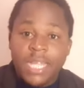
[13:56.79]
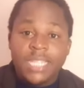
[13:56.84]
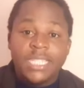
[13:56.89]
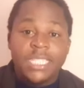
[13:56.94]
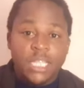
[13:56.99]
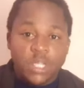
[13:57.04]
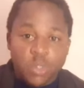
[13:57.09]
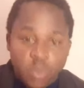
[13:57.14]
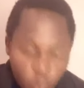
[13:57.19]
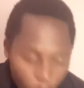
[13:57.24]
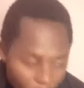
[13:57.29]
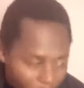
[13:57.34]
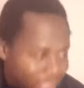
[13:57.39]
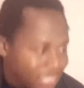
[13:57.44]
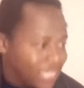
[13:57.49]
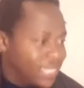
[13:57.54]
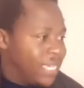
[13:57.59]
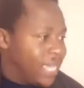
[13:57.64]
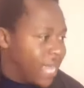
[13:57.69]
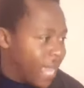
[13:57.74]
did
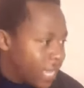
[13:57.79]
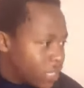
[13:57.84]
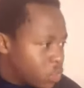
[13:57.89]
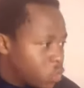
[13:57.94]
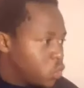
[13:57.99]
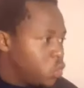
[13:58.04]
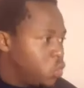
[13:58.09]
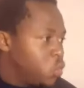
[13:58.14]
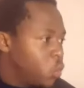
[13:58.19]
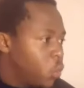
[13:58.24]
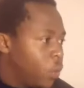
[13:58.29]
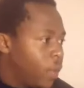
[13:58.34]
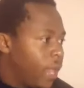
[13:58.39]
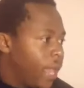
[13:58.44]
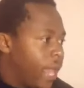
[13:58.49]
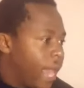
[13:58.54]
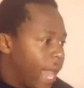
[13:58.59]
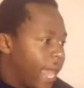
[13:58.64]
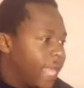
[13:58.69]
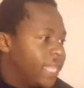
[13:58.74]
what he had to do.
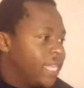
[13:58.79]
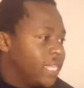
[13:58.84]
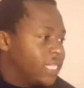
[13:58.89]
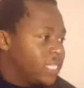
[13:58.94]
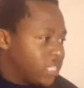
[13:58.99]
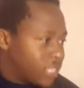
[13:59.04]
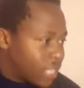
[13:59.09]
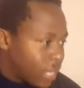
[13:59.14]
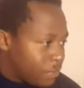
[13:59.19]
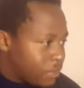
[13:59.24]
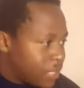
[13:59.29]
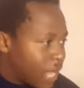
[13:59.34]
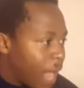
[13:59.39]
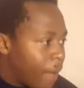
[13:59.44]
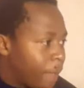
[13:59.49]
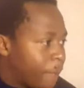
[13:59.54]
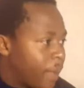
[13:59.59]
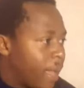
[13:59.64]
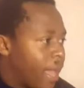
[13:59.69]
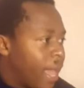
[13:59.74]
And he stepped
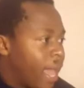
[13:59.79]
up